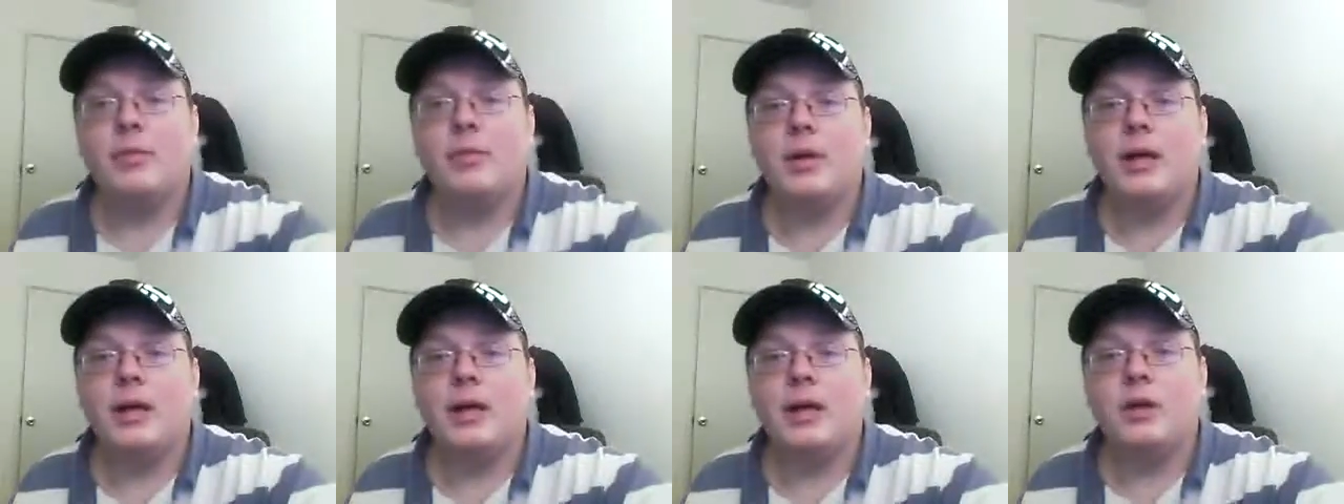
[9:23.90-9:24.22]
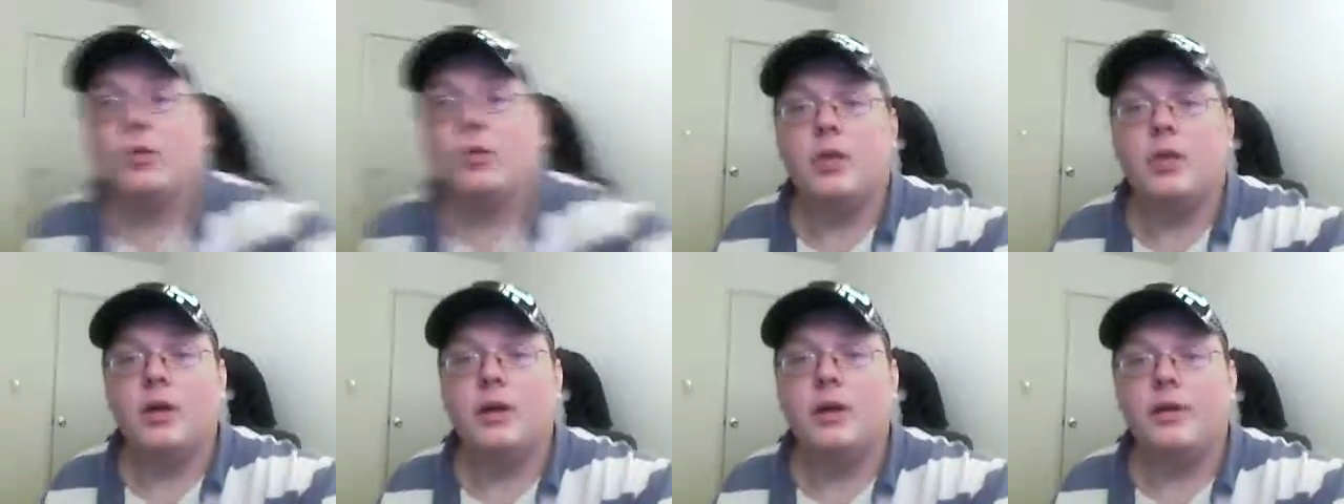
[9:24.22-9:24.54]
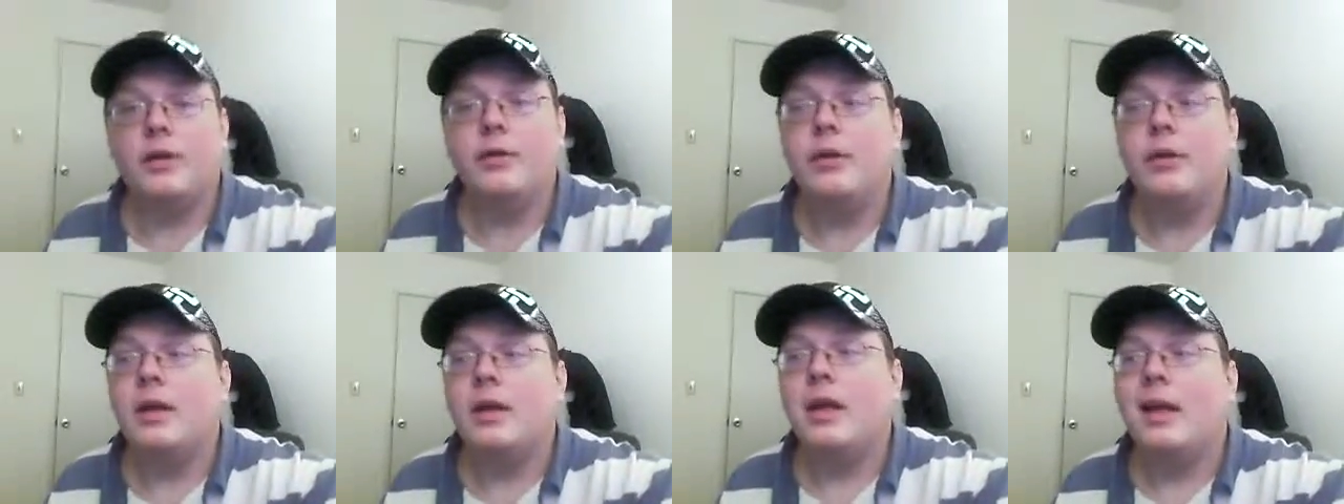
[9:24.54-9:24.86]
that we got going on
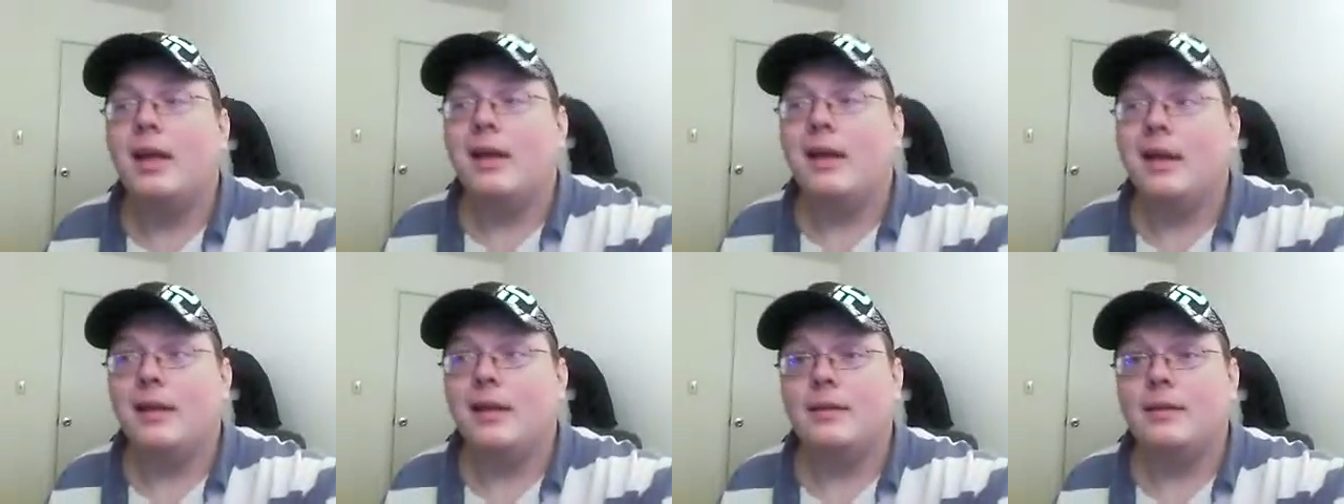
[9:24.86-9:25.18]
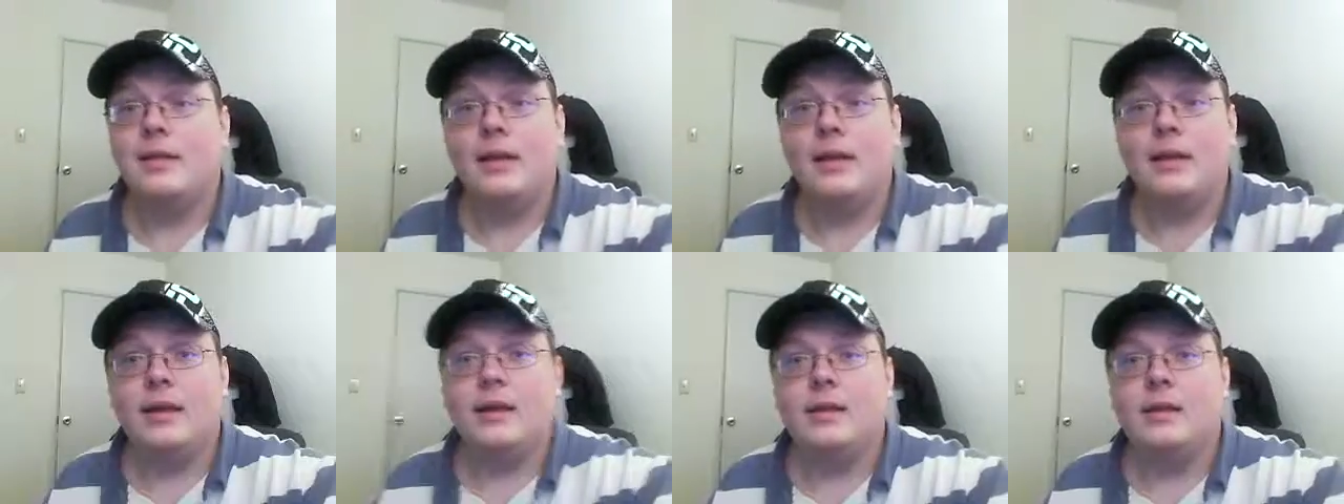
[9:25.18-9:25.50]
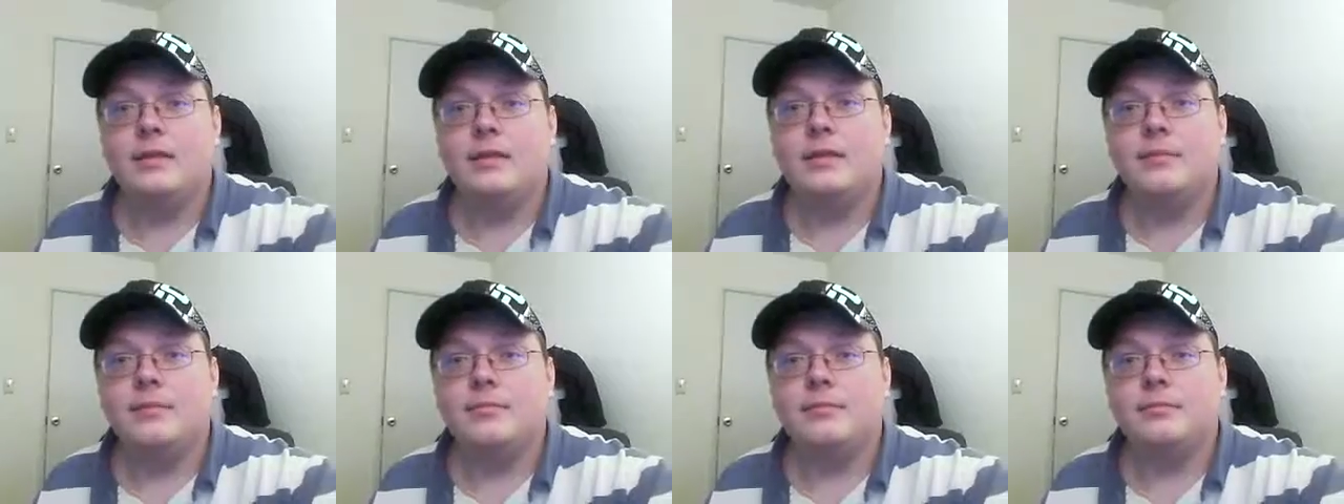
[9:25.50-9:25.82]
here, and take it
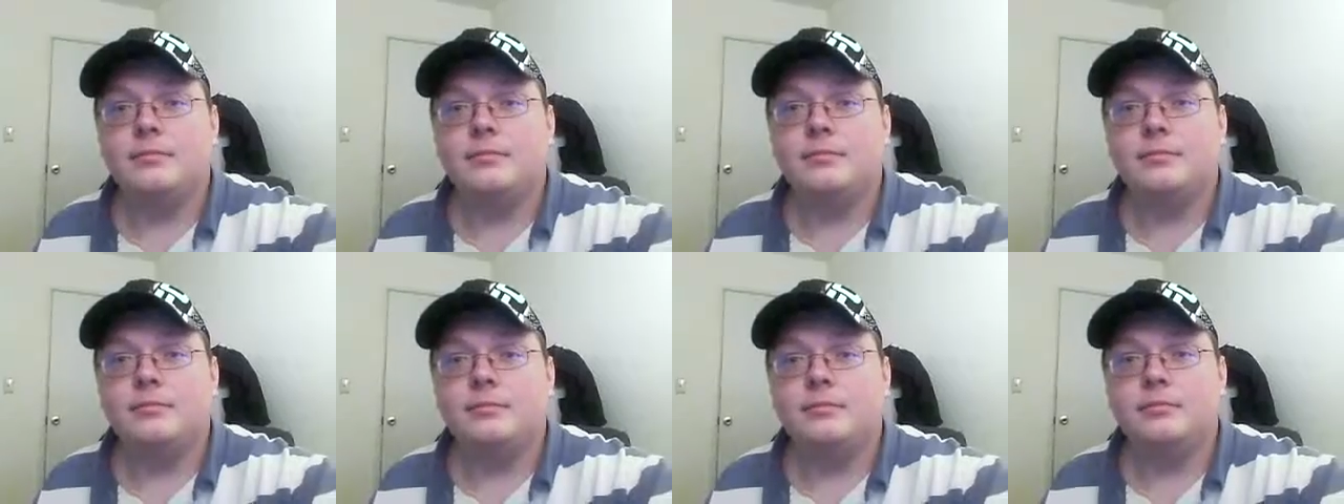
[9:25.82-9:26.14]
easy.